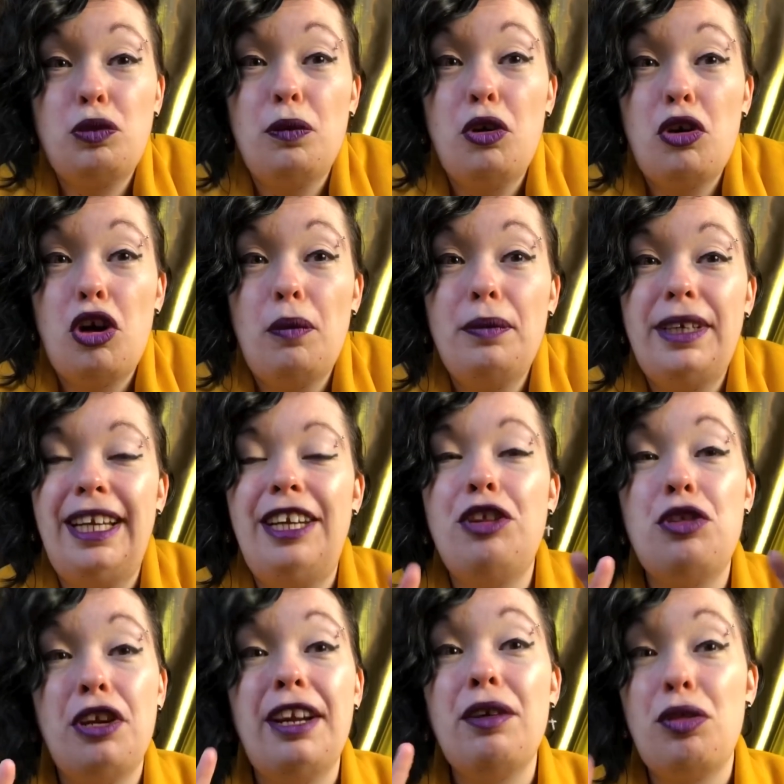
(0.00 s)
more complicated
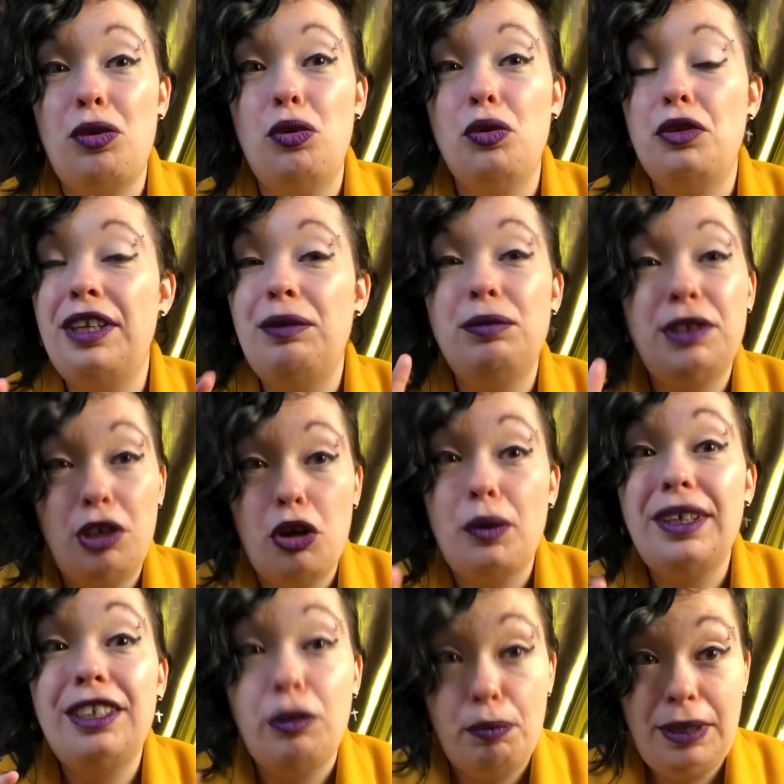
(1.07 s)
than I thought that it was
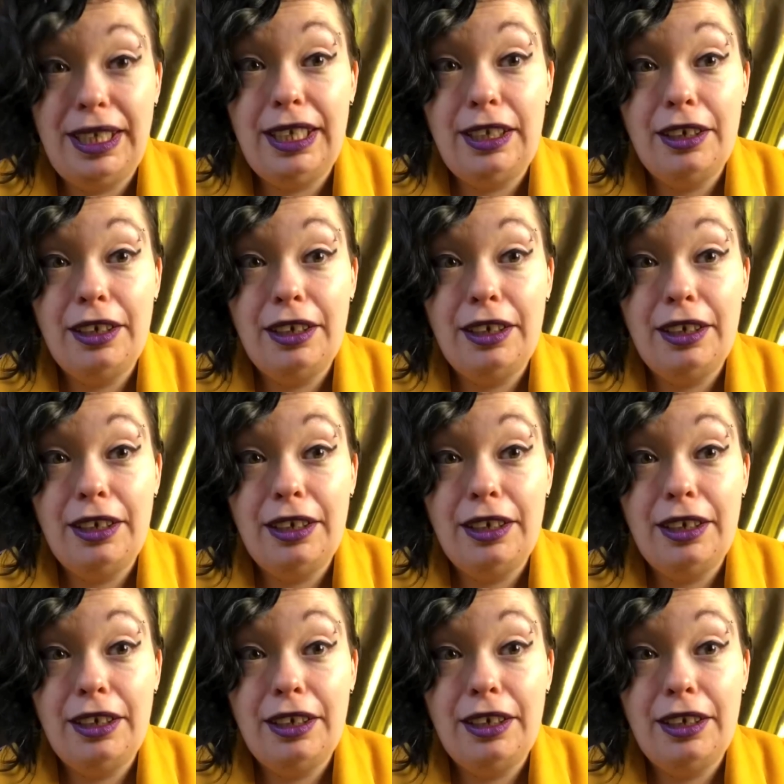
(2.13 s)
going to be.